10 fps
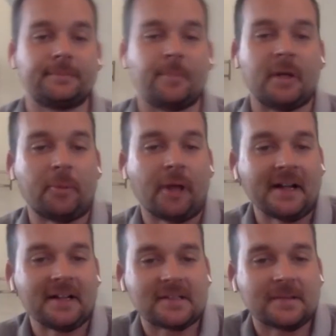Big
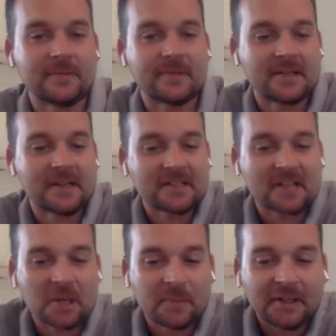plans. Sounds like it's
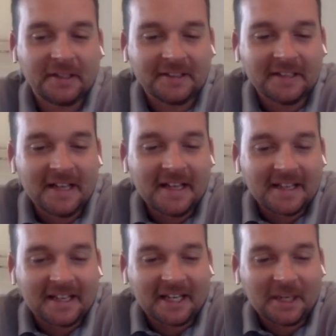going to be
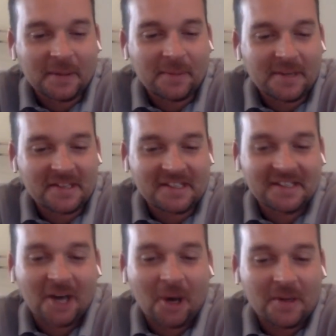
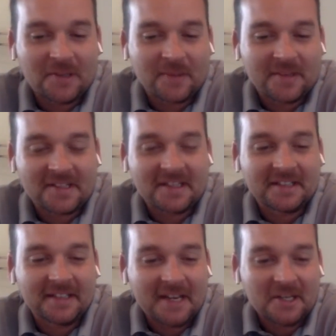busy, always busy.
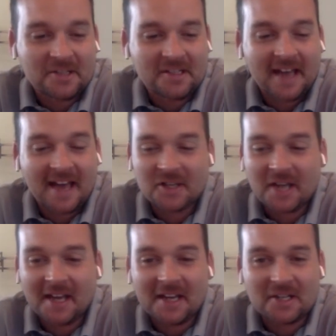Agency,
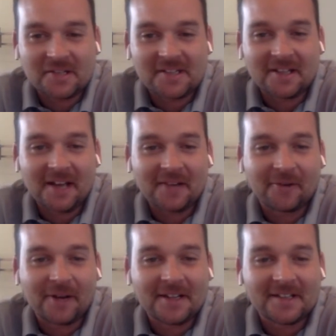#agency life,
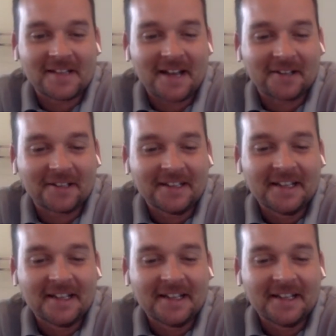right? Exactly.